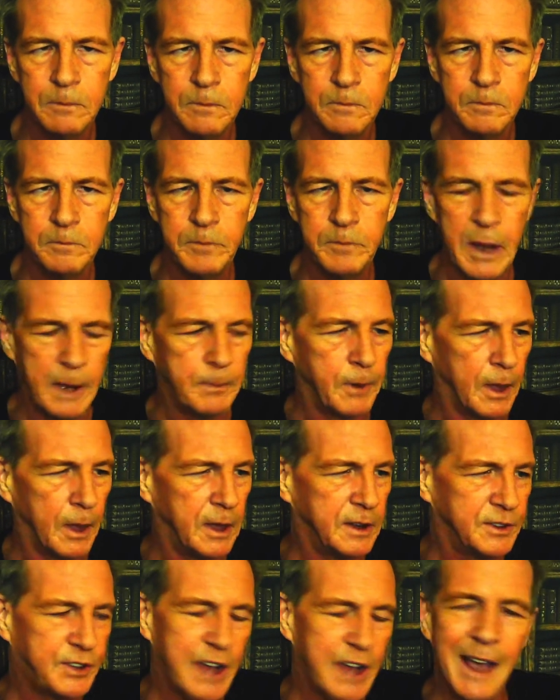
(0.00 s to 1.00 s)
People
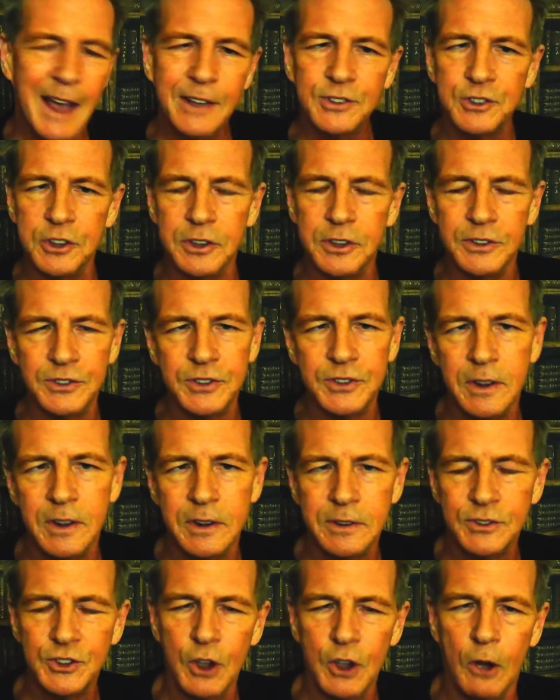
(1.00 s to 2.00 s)
in Texas
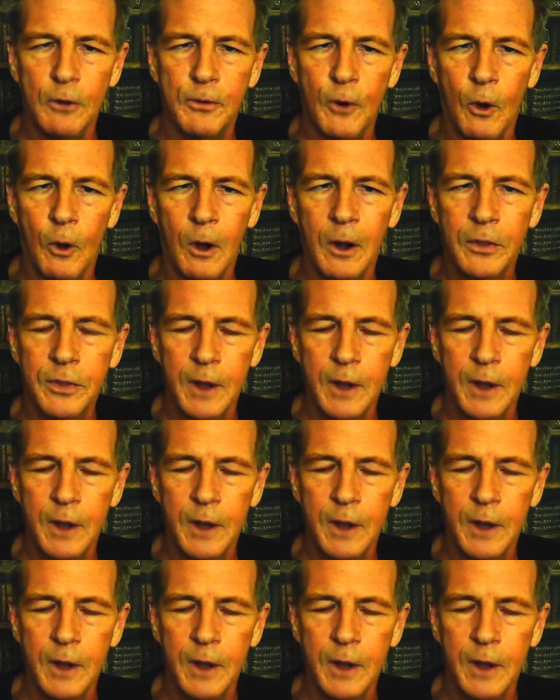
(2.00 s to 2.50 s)
and so forth,